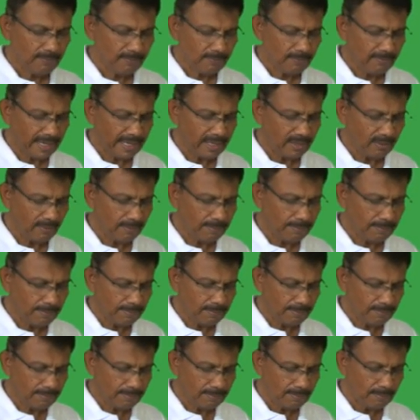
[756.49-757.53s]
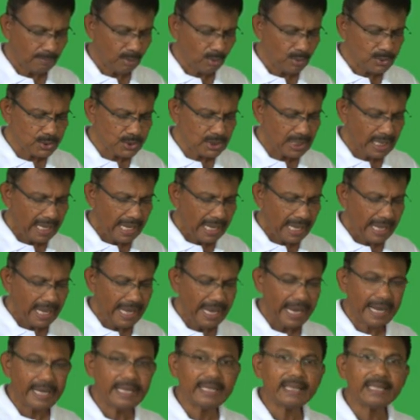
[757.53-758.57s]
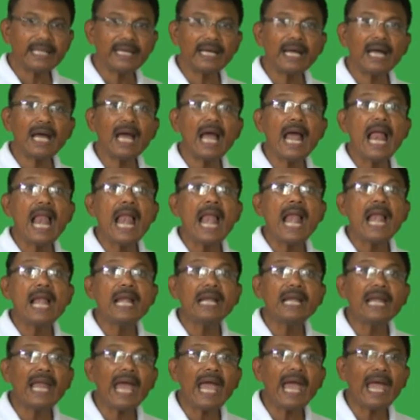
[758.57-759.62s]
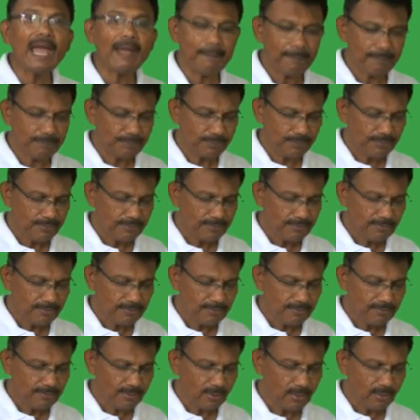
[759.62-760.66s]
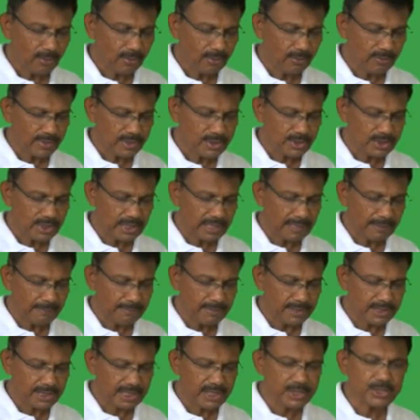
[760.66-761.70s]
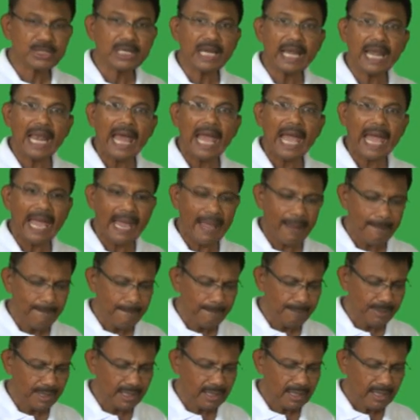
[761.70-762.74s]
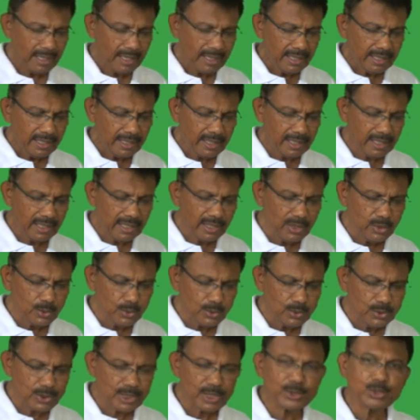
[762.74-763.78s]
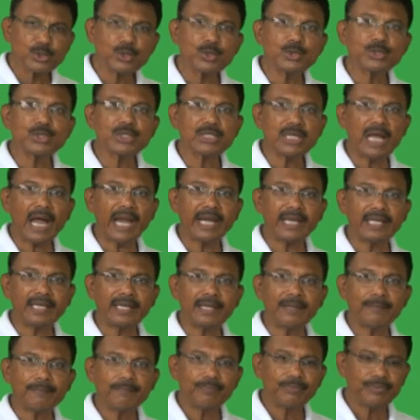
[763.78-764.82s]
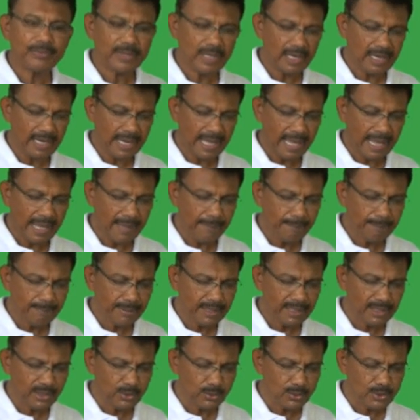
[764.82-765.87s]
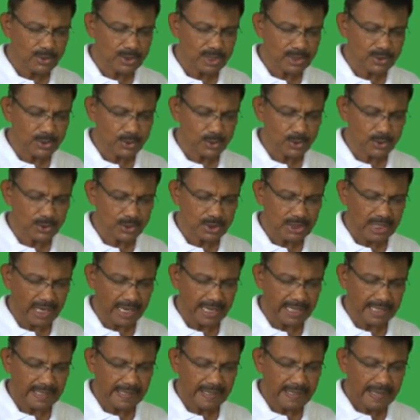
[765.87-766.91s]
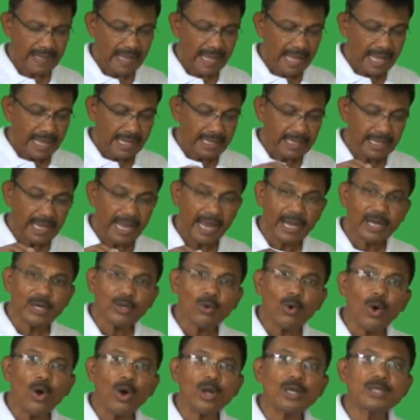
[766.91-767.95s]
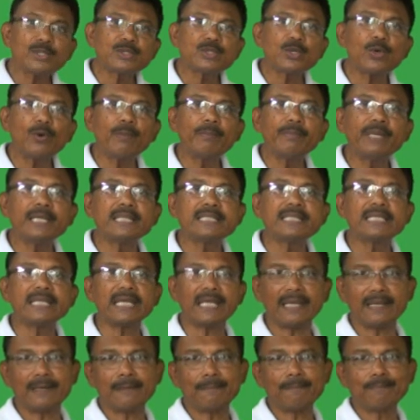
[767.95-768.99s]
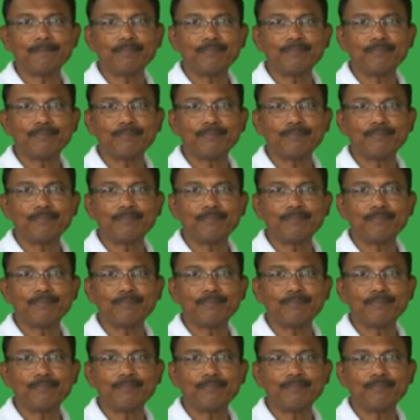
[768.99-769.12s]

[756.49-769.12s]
Pile of books and the lamp. For question number 6, lamp he uses to study. Lamp he uses to study can also be seen.